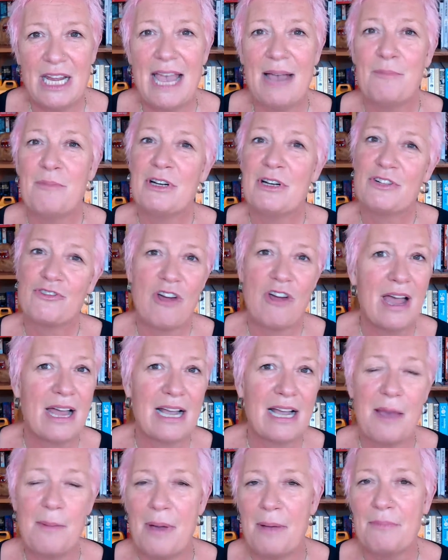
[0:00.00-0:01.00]
and we'd try and
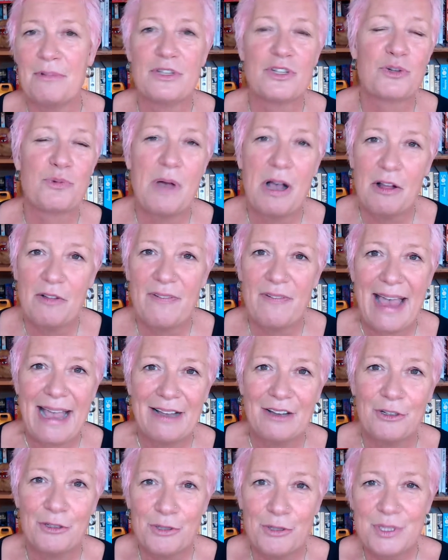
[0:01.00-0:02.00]
come up with 12
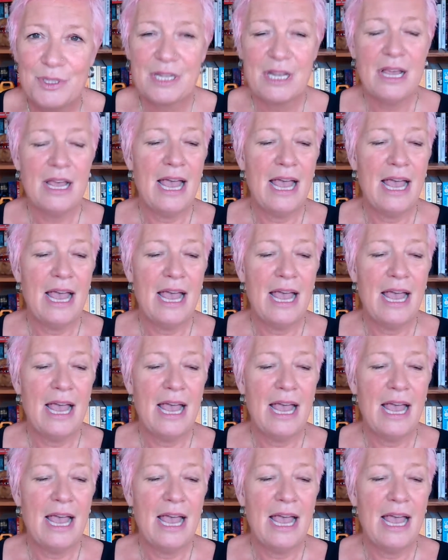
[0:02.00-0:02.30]
angles,